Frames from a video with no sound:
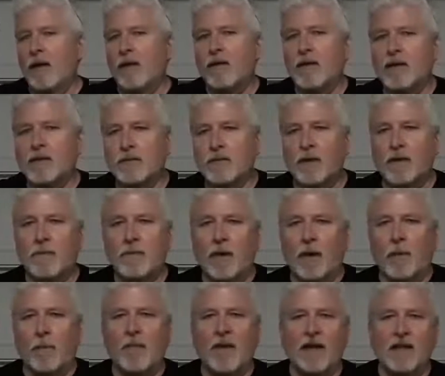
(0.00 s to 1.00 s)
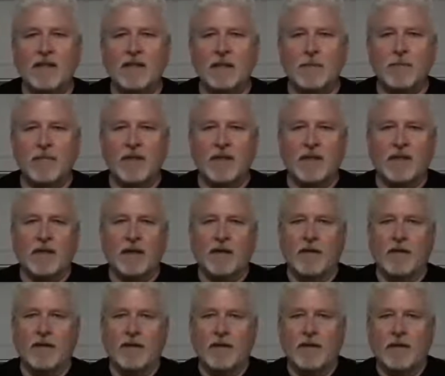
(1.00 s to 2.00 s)
This one, a basic plate
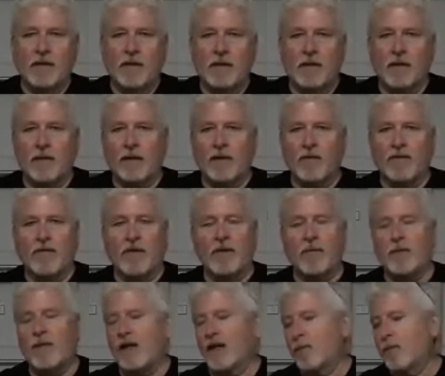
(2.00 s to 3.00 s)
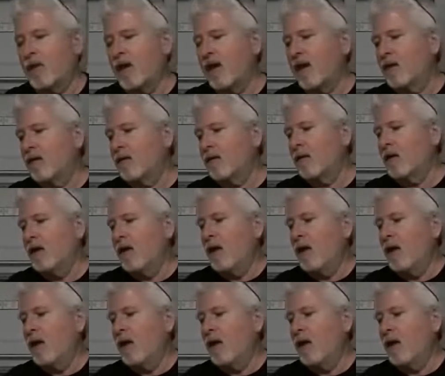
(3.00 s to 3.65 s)
carrier, all right, front and back panel.